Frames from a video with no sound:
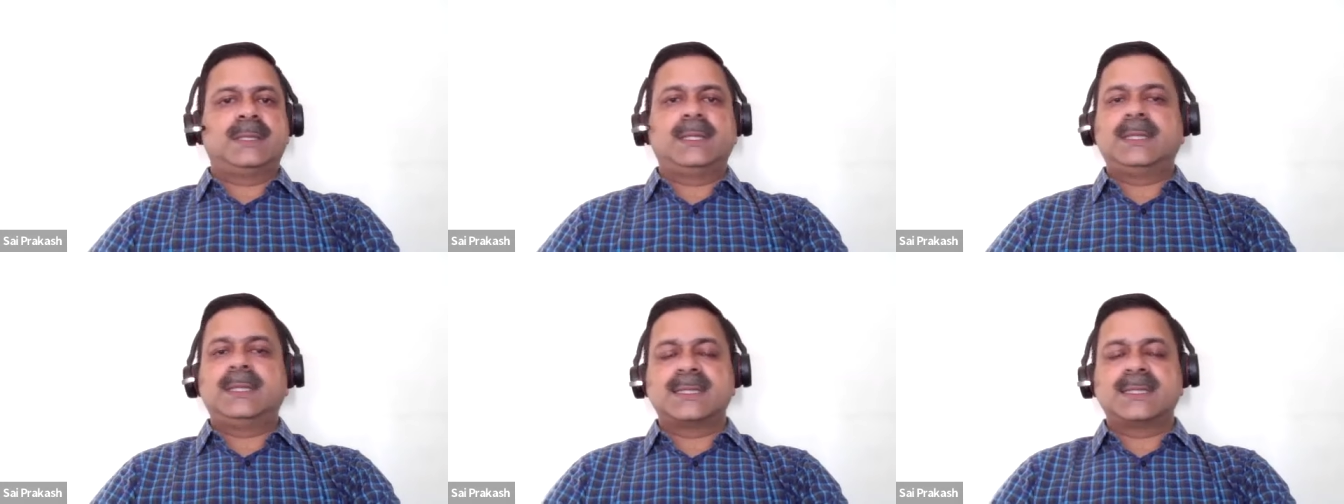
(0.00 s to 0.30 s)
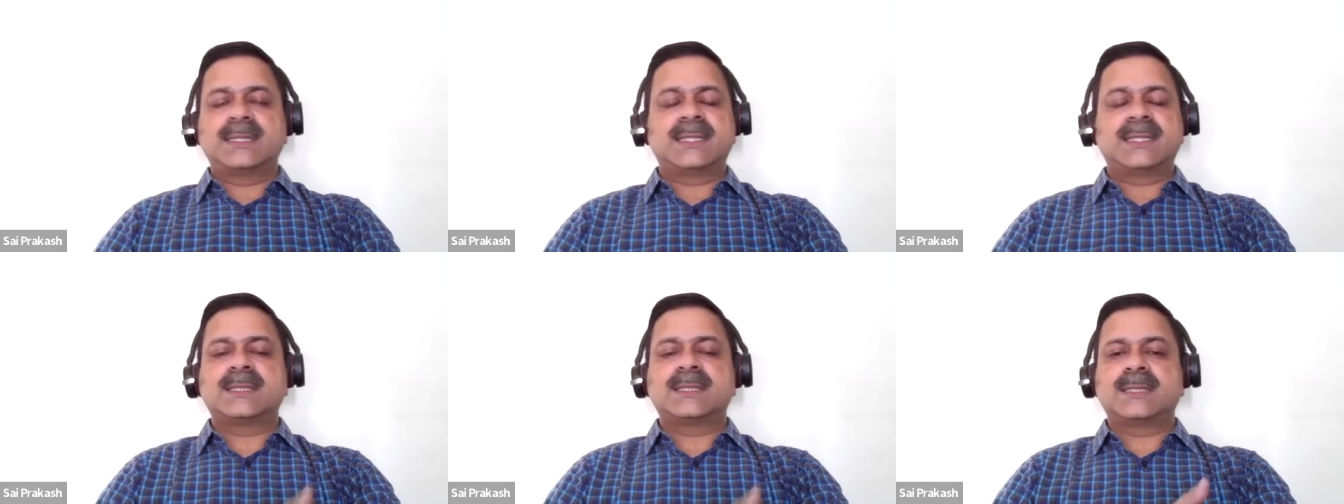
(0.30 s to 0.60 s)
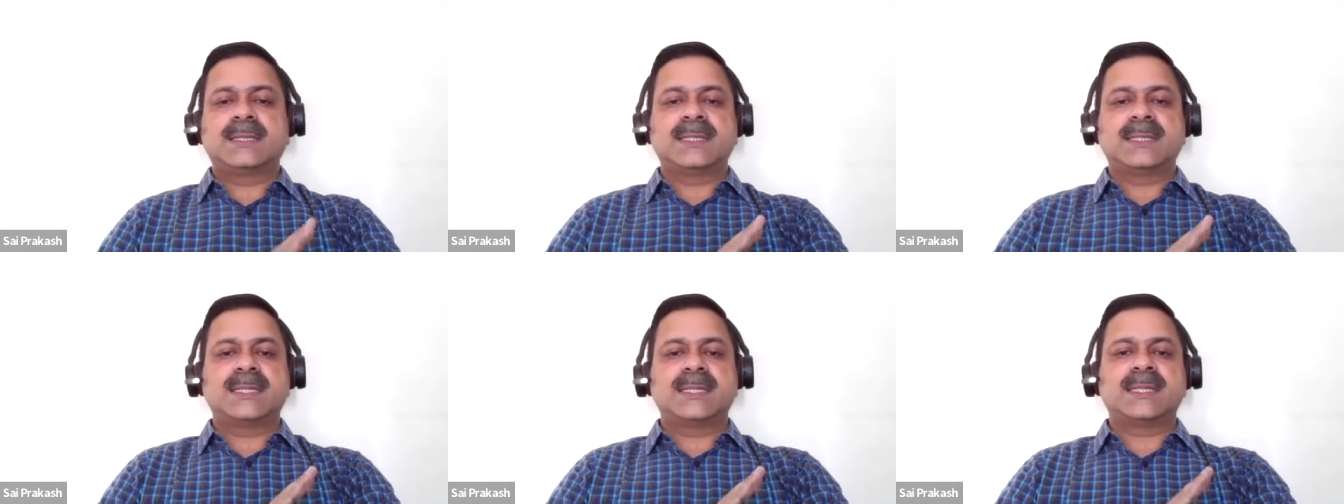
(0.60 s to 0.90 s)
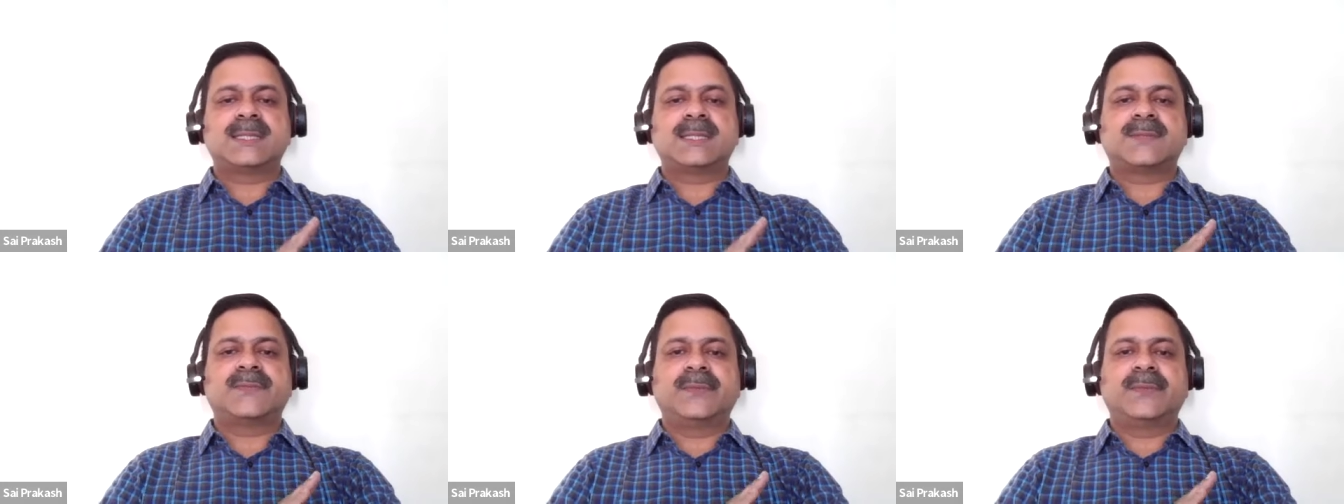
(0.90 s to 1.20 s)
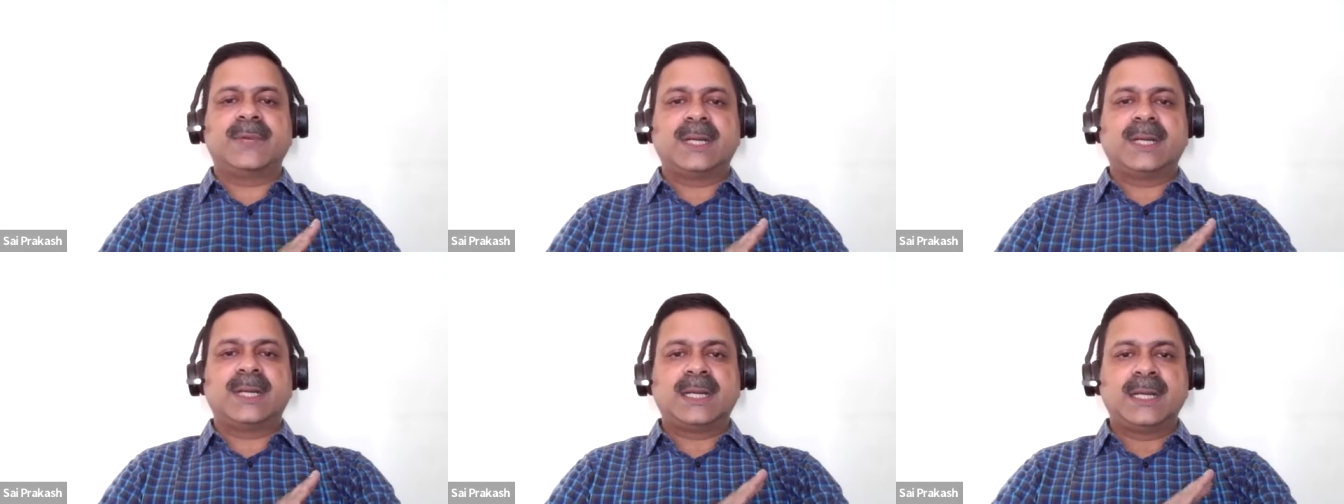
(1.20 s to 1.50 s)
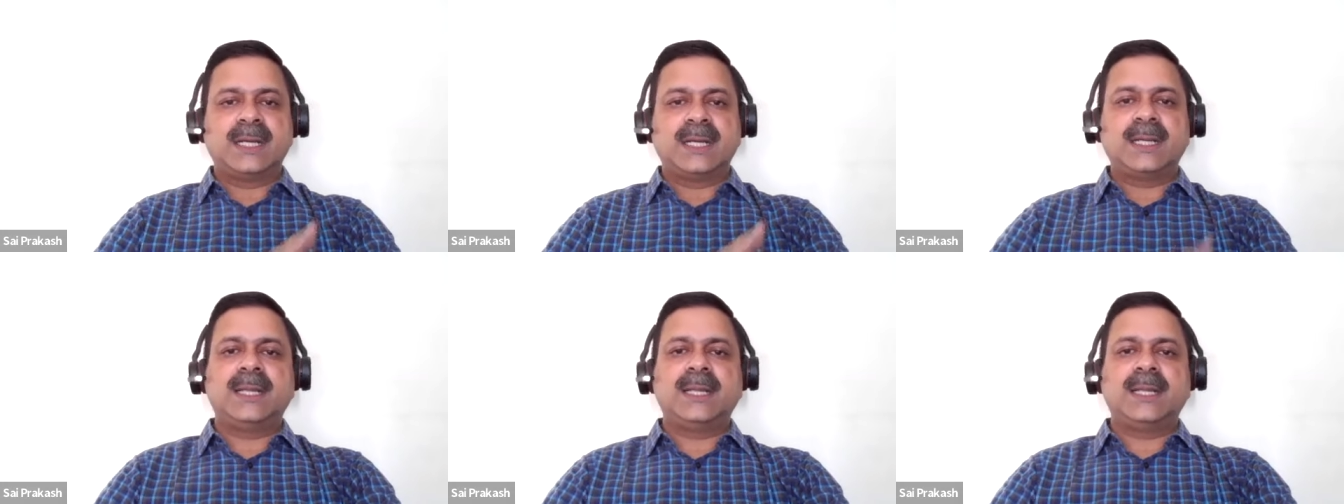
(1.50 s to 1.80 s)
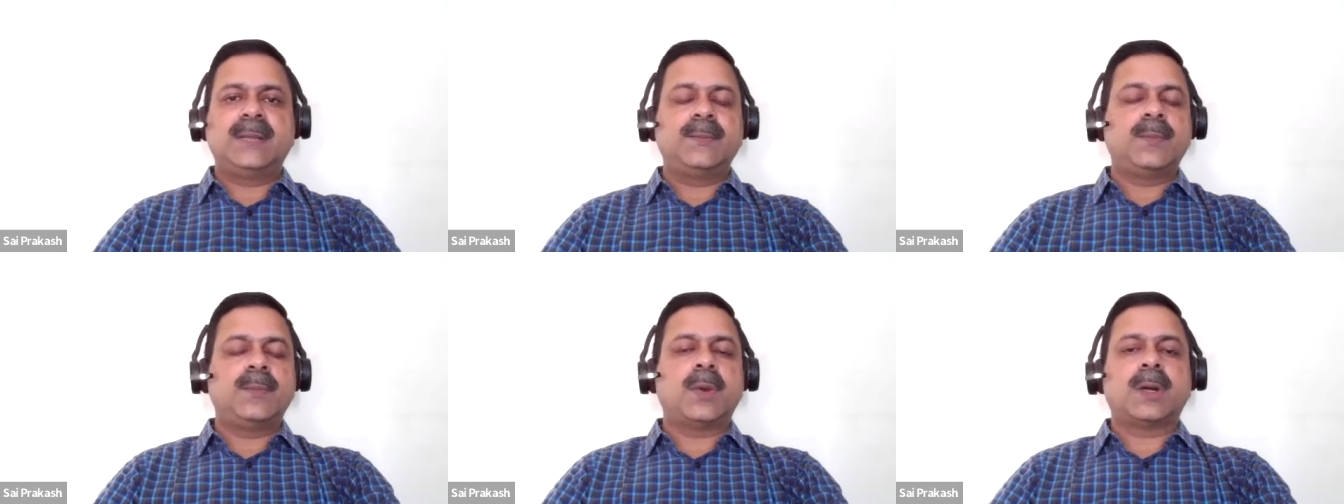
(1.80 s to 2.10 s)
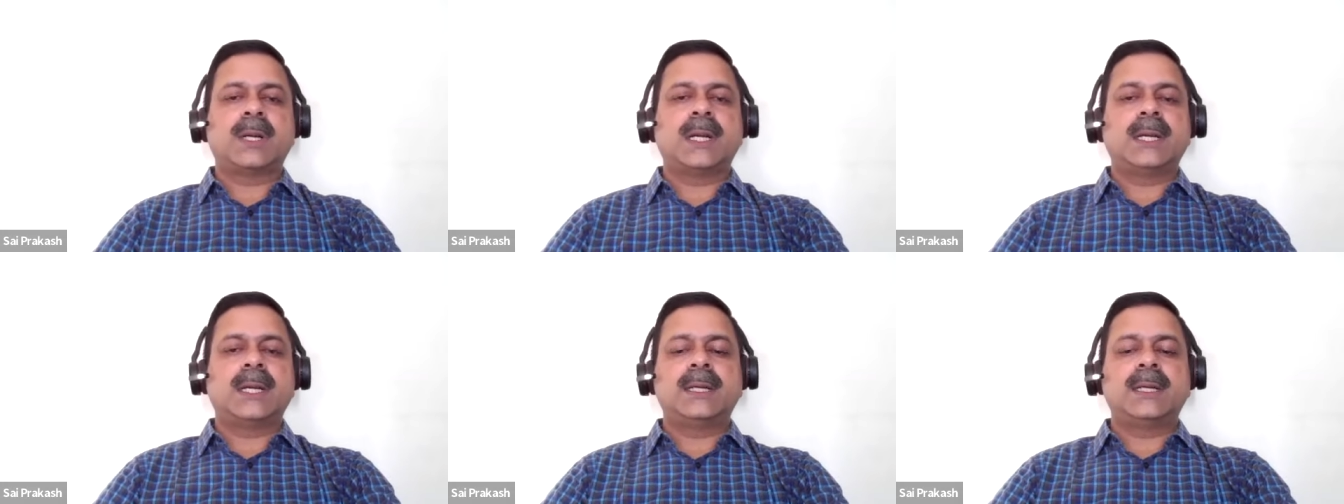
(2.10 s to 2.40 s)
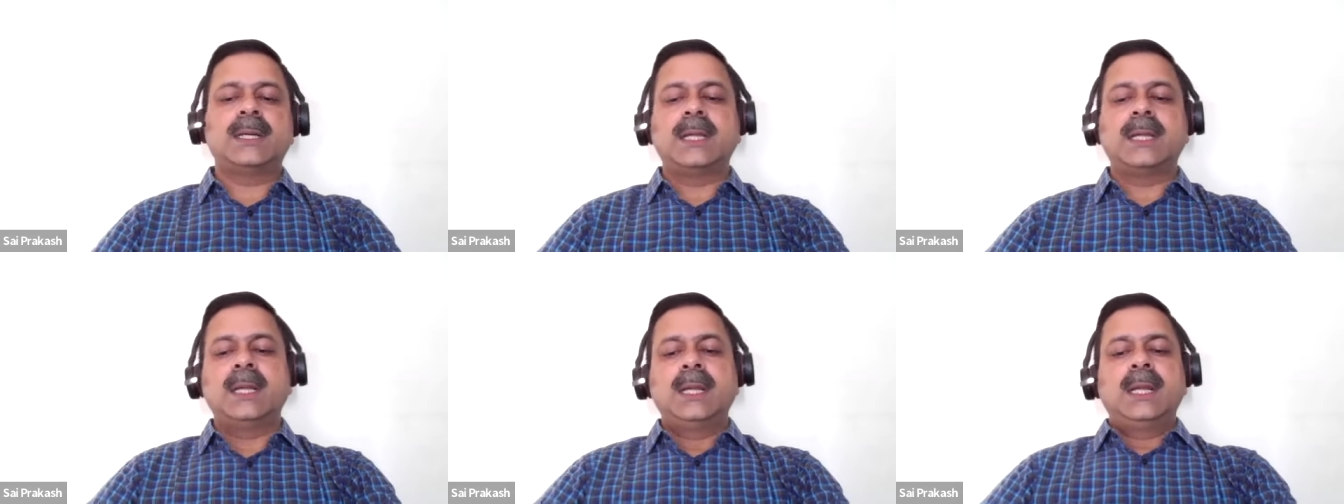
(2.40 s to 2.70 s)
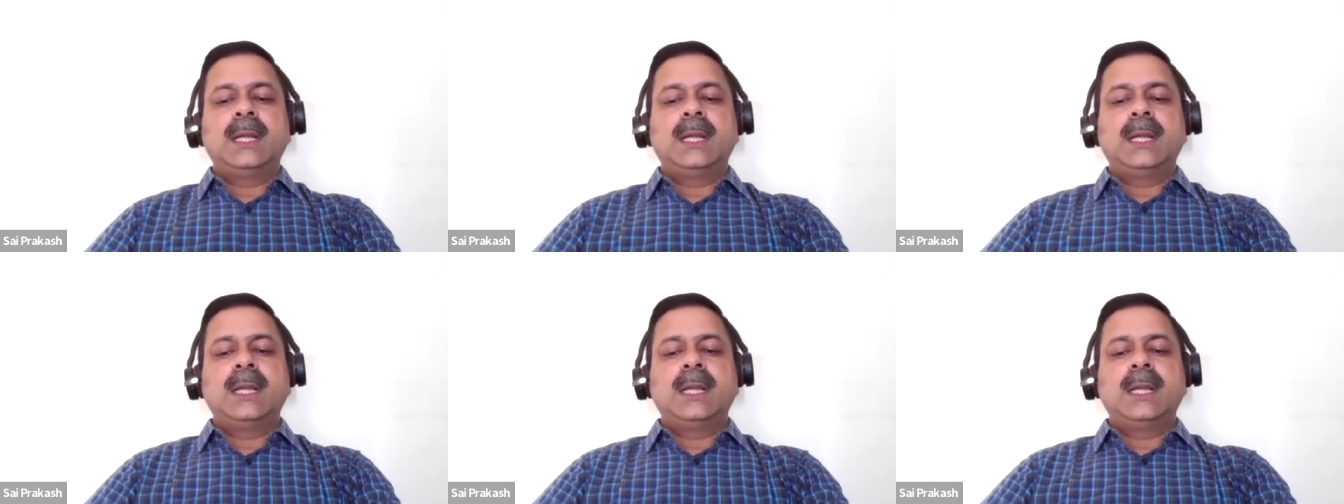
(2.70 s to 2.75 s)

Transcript: This is this is really important.